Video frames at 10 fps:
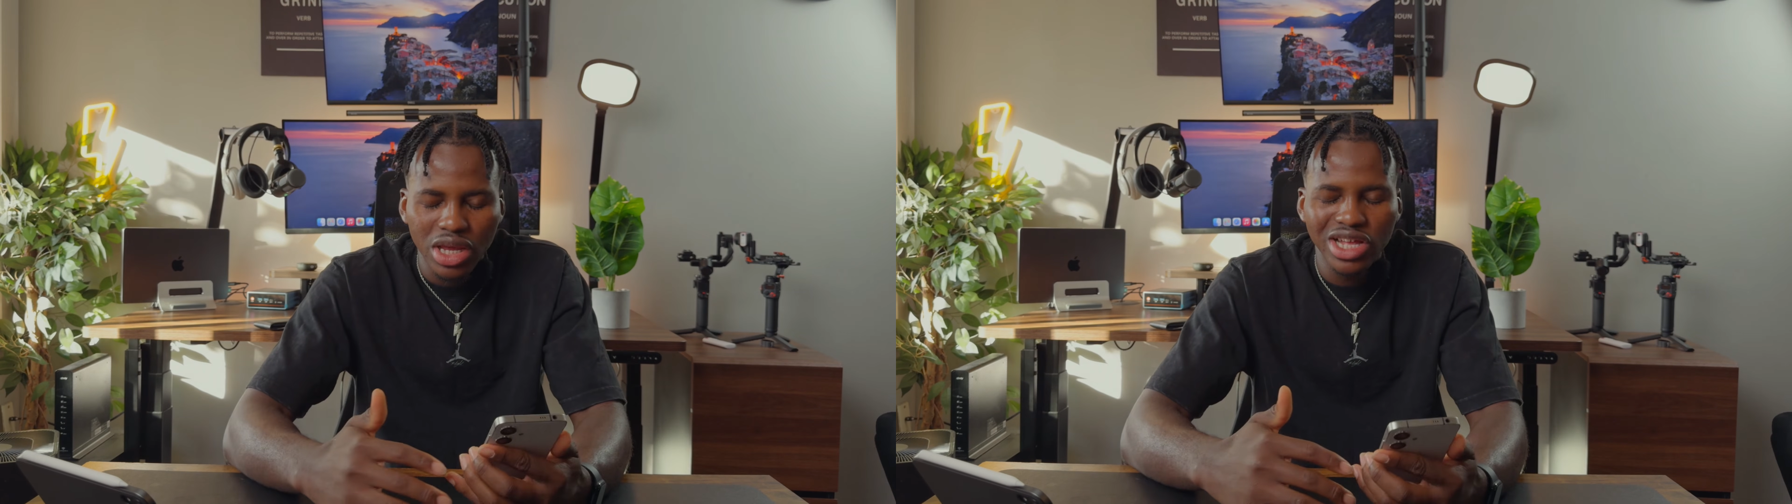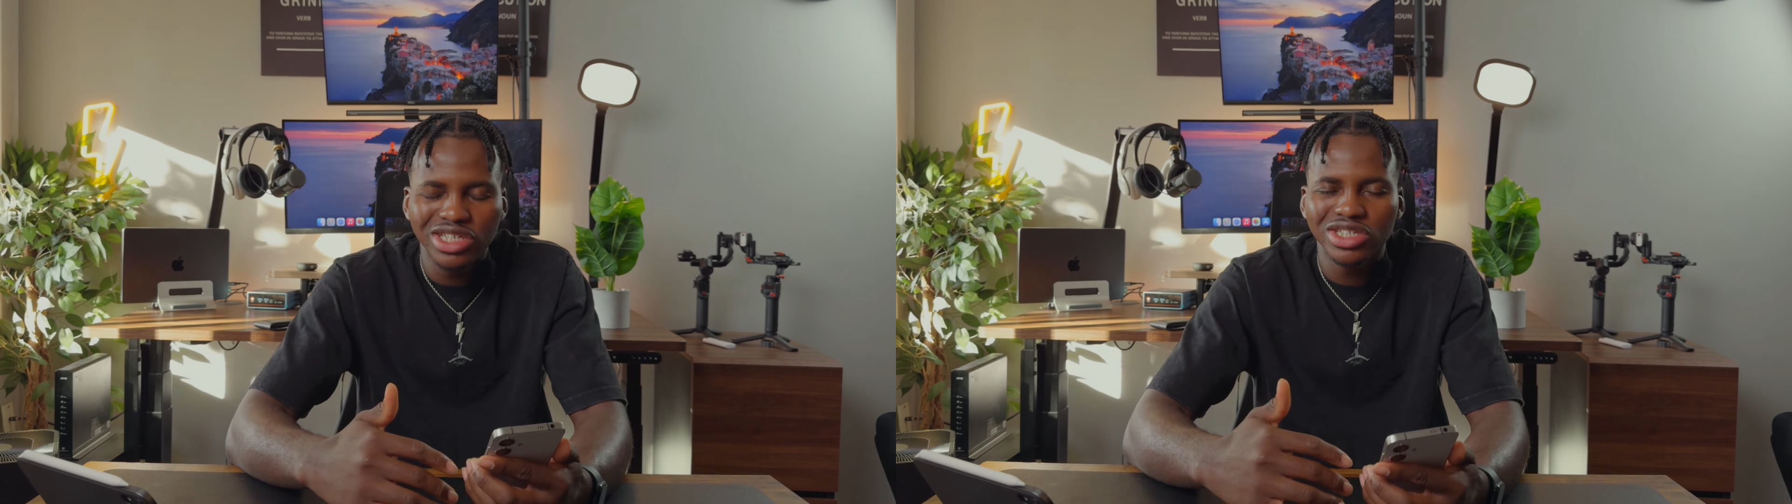
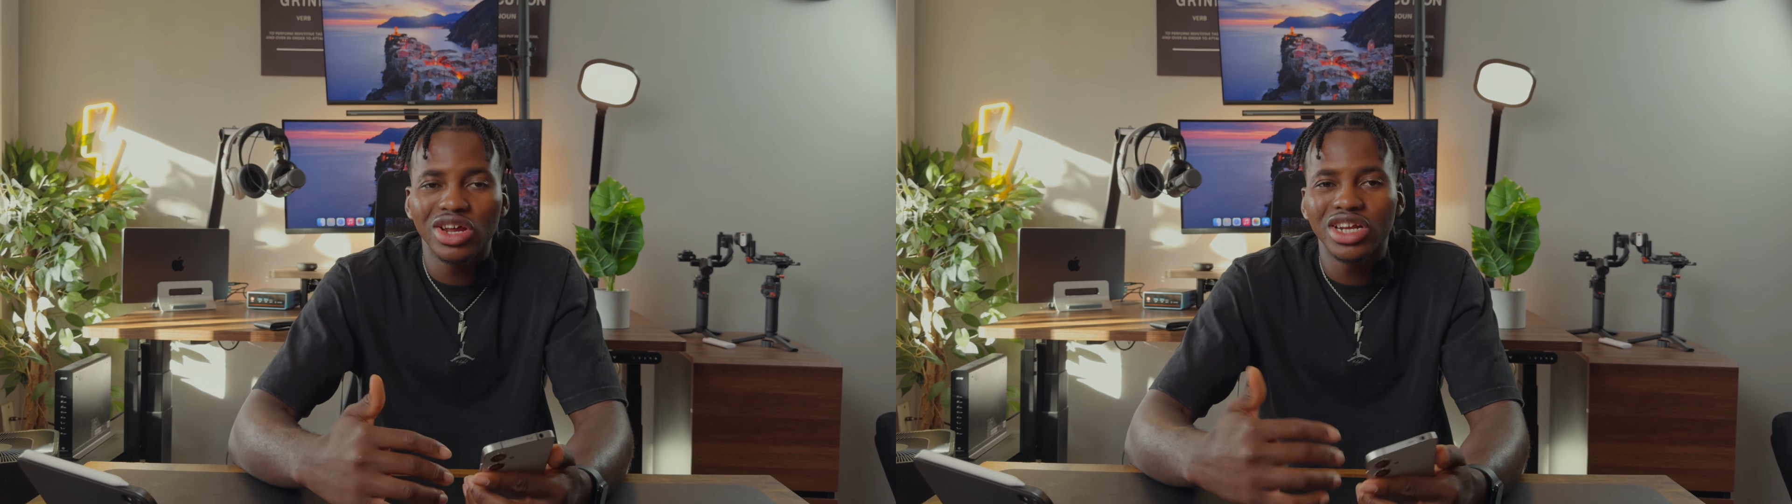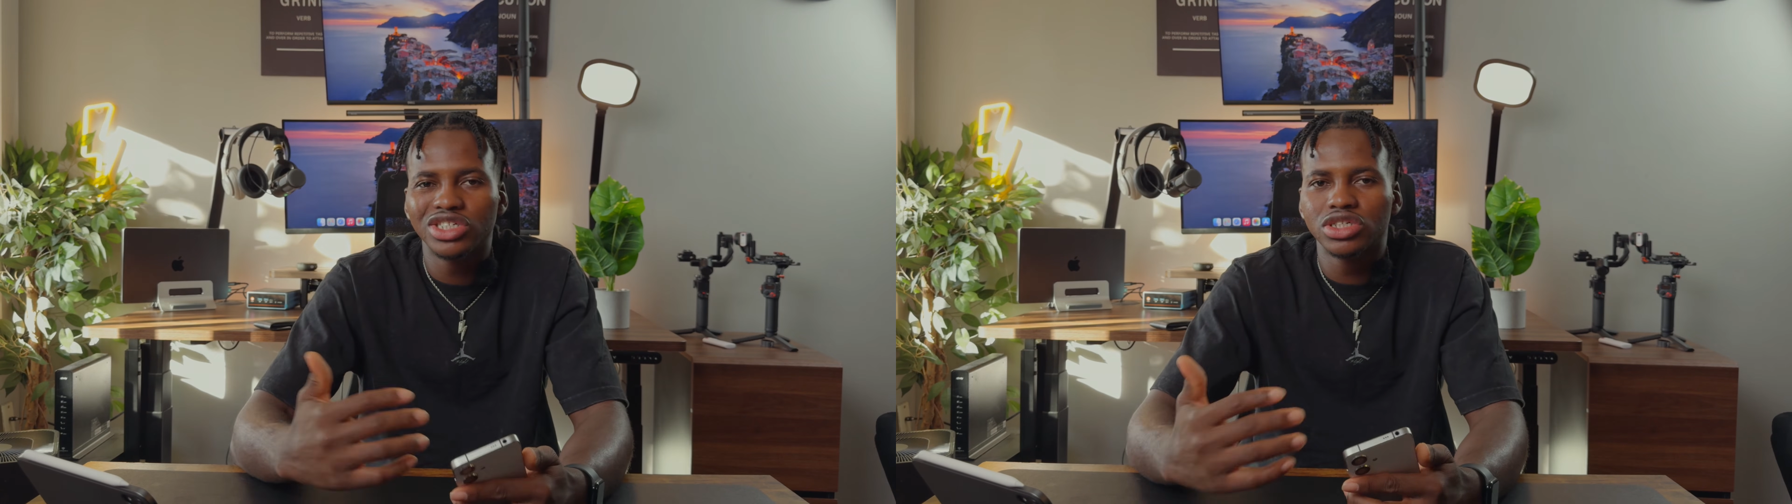it's
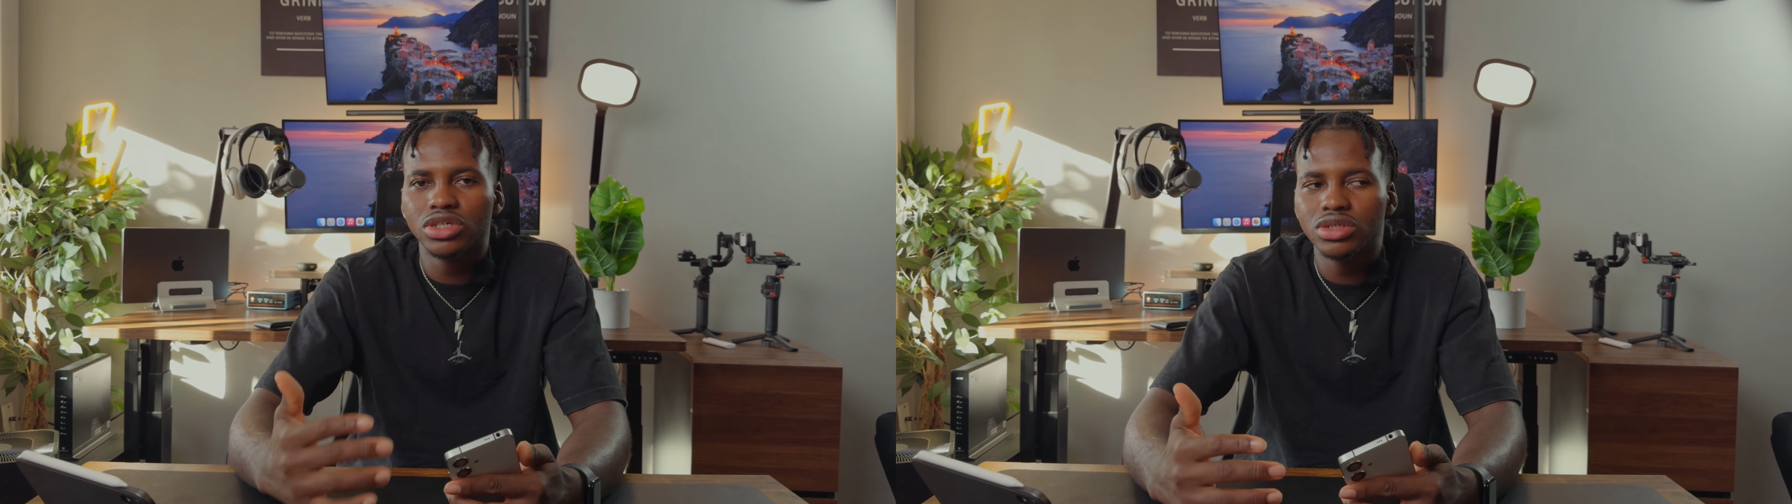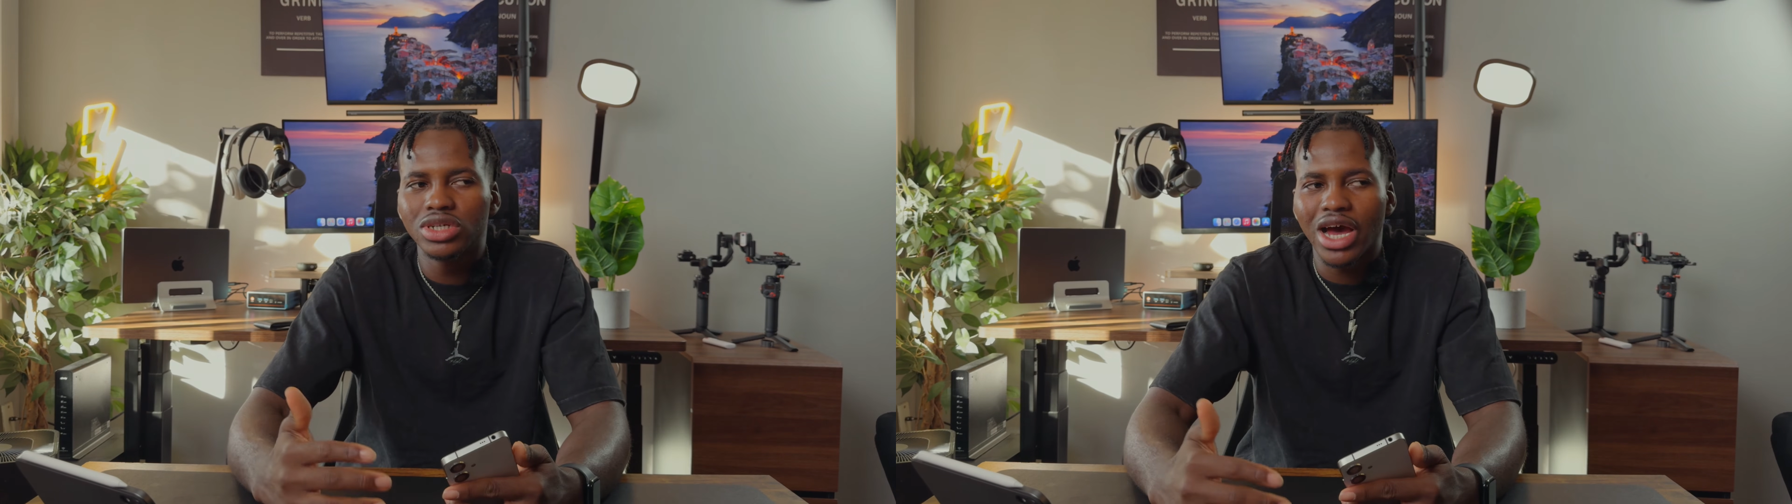not as
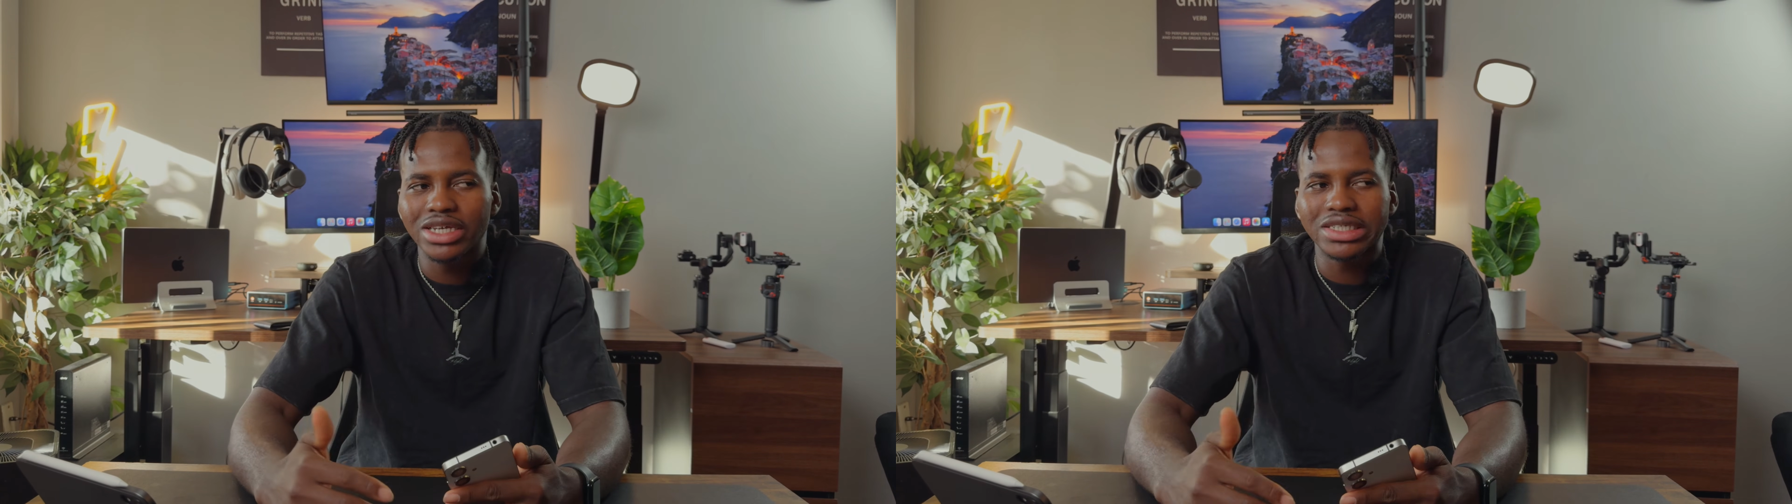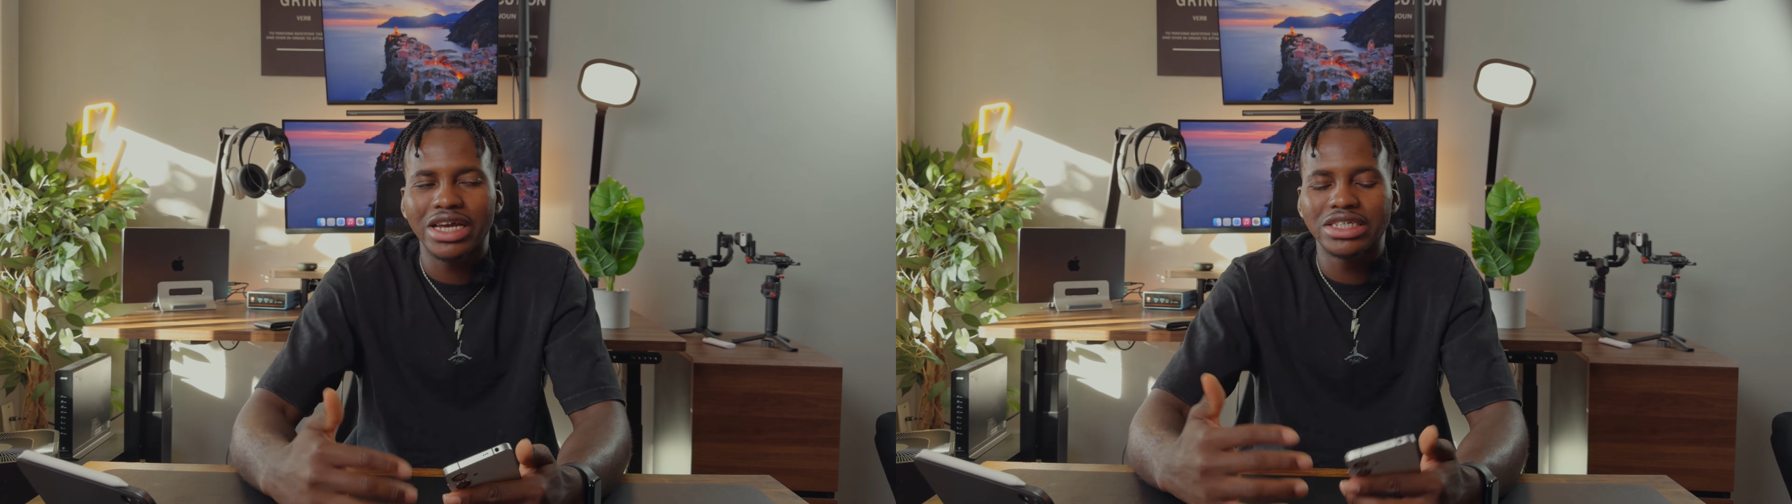good
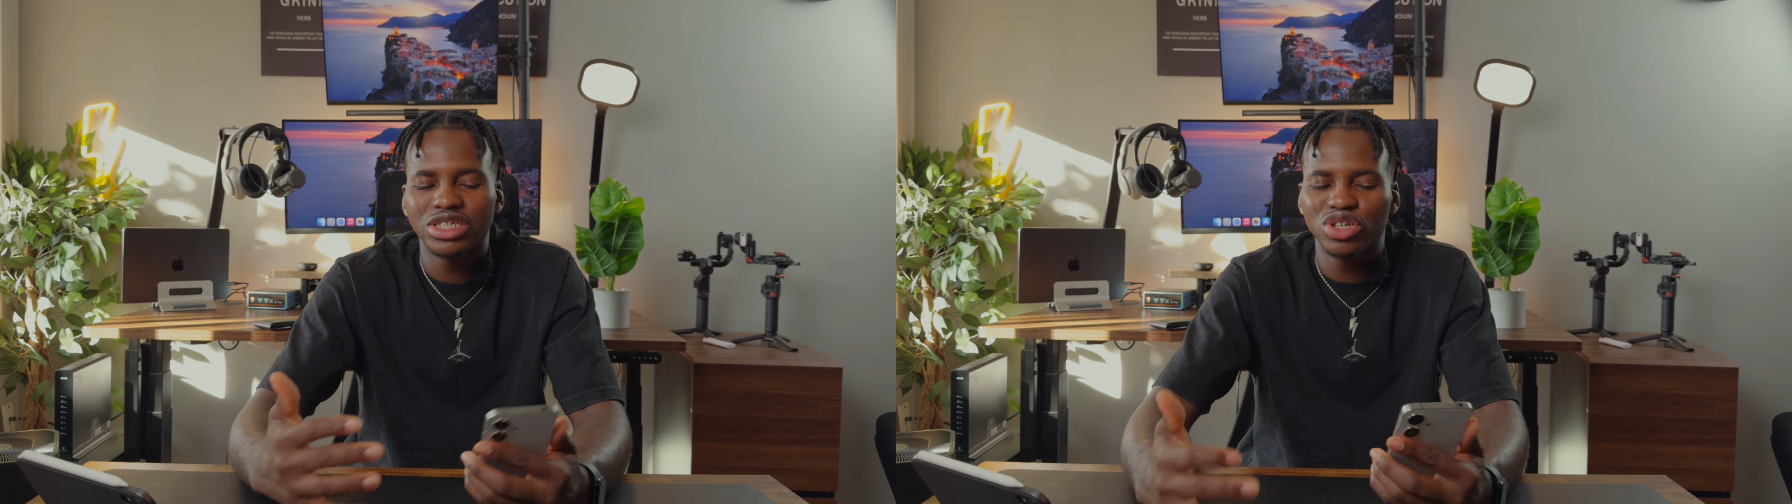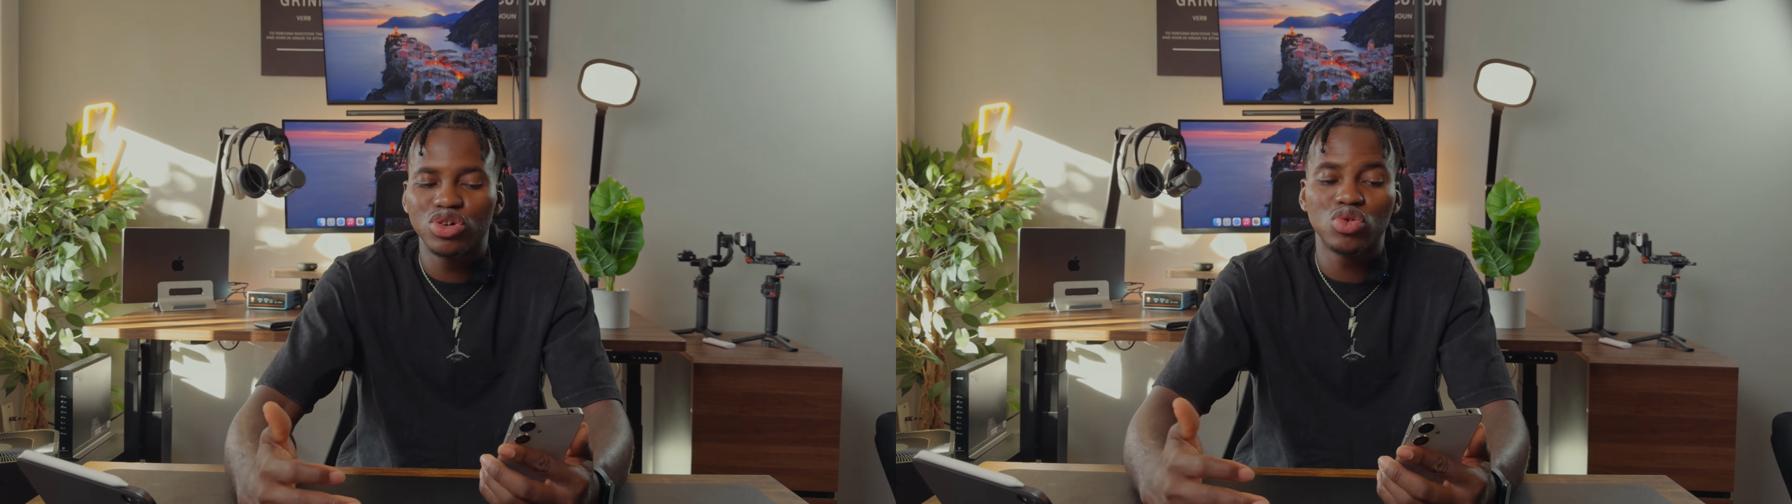as I
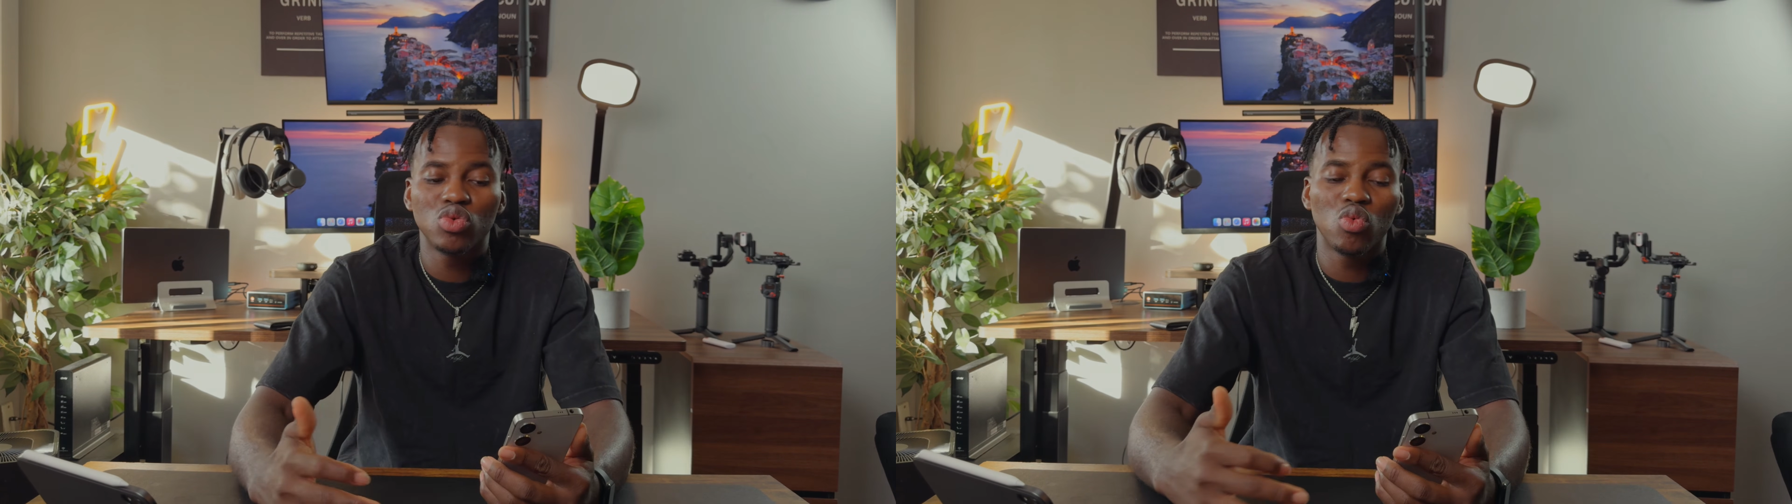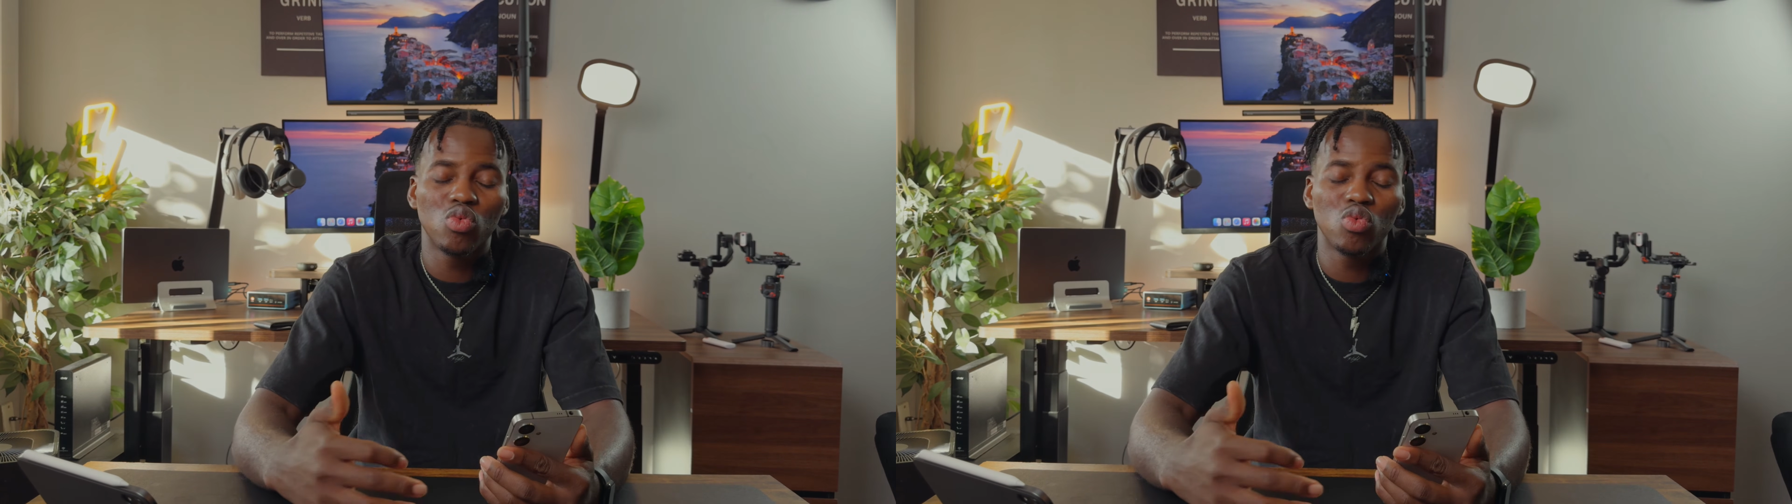still